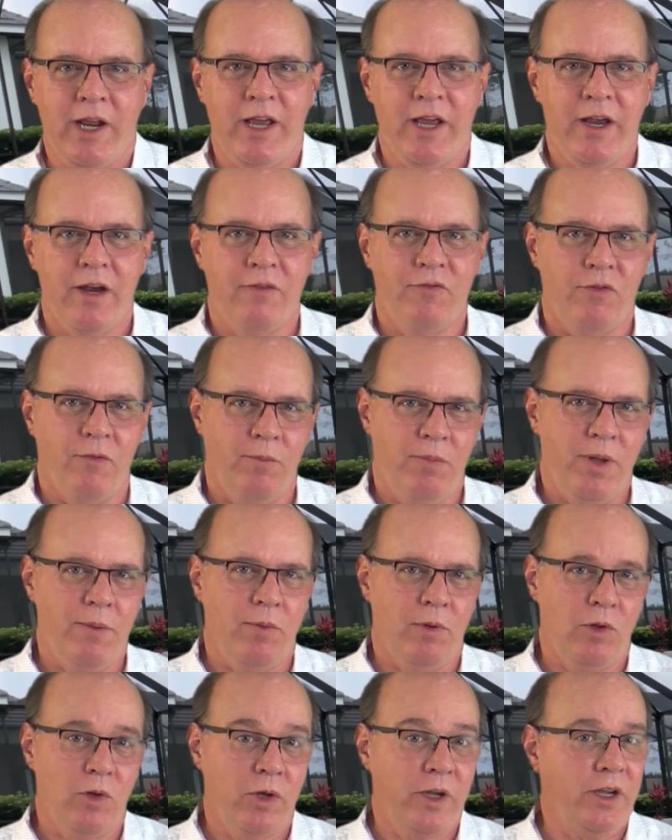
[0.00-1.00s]
I hear from
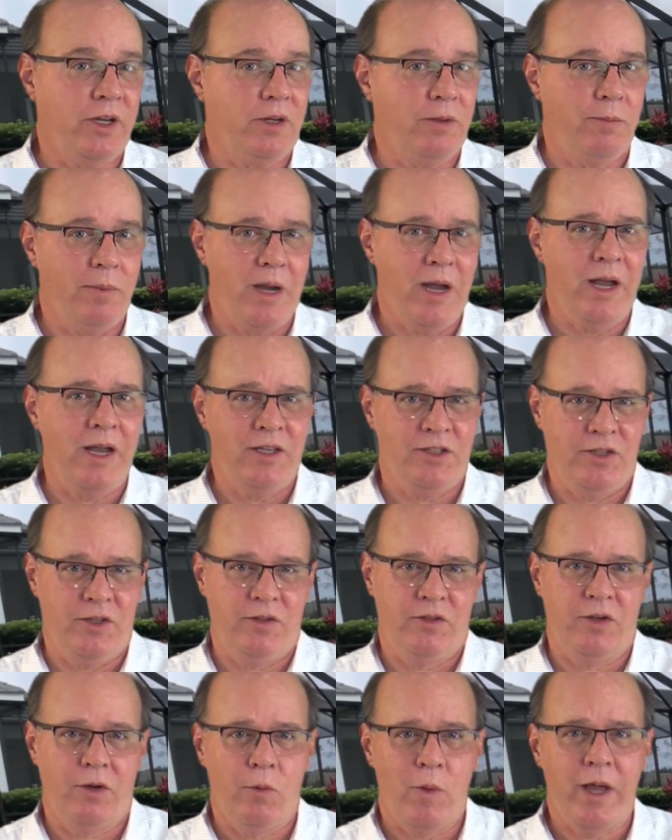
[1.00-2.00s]
people looking to buy is
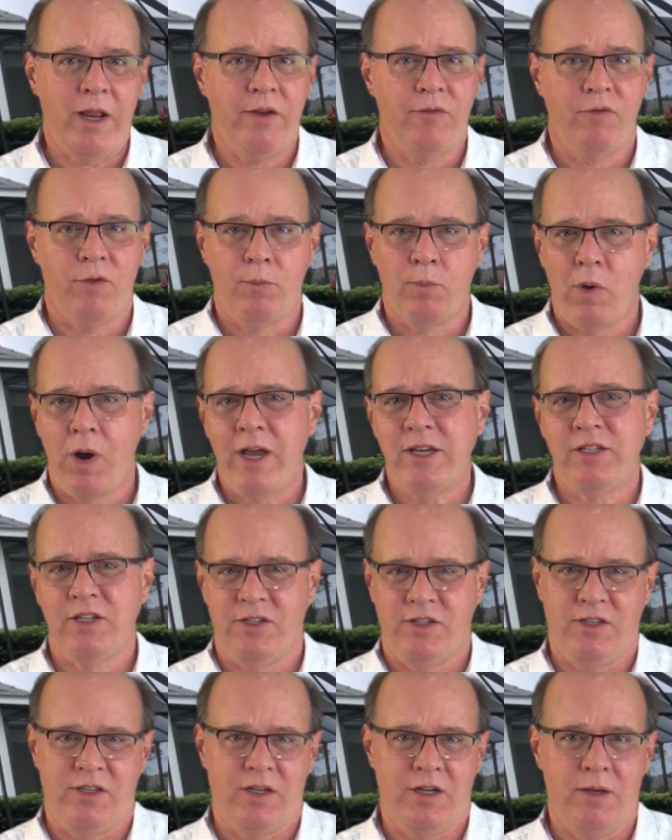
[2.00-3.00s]
that they're waiting for
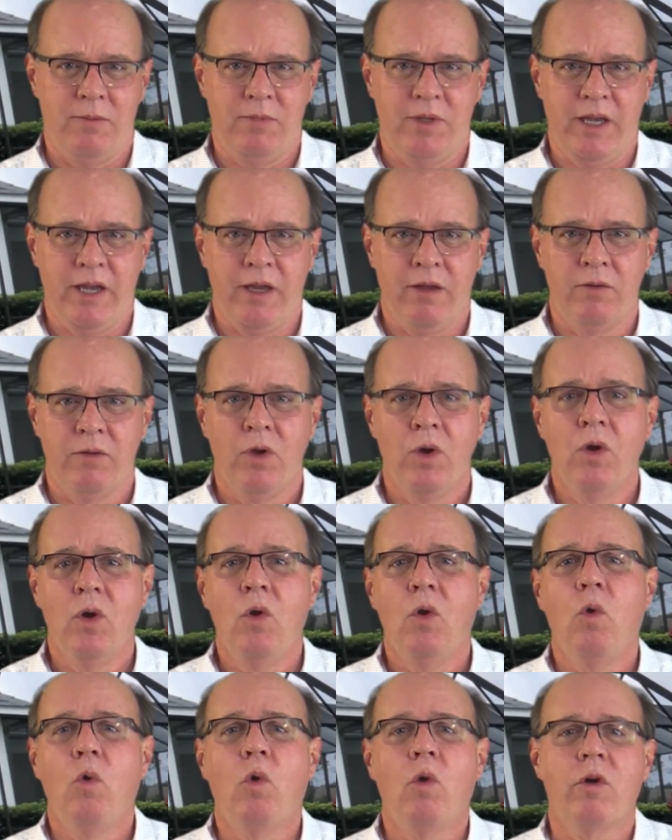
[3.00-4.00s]
prices to come down
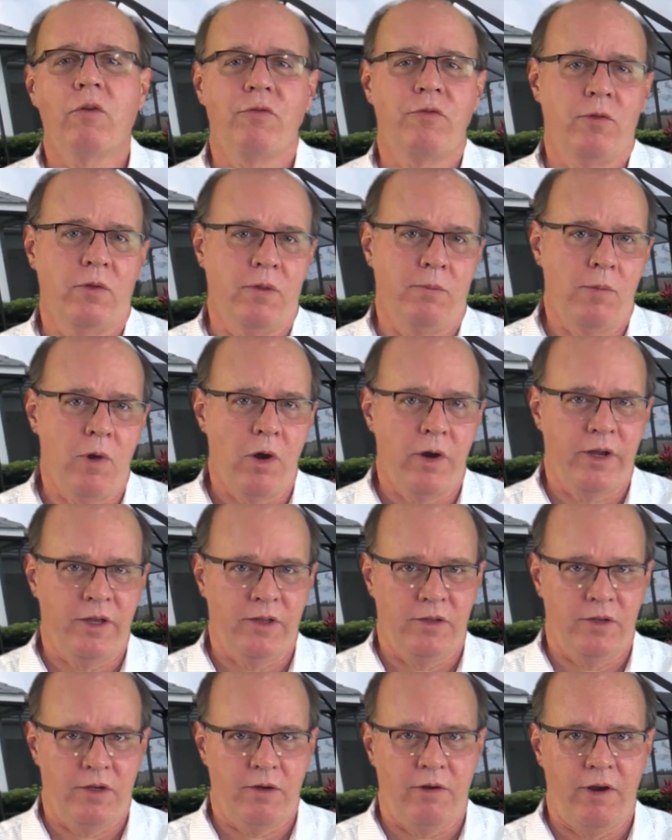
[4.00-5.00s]
or for the
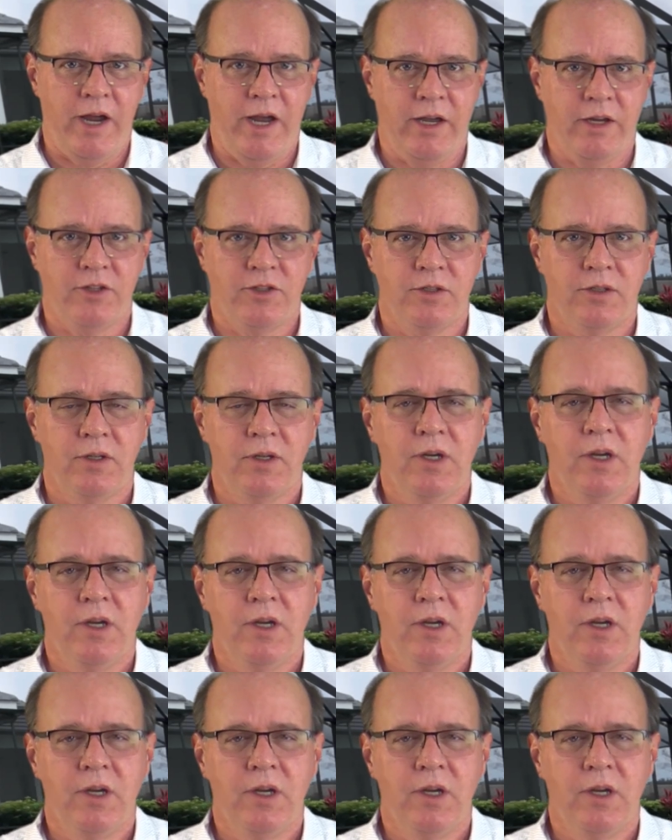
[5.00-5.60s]
market to crash.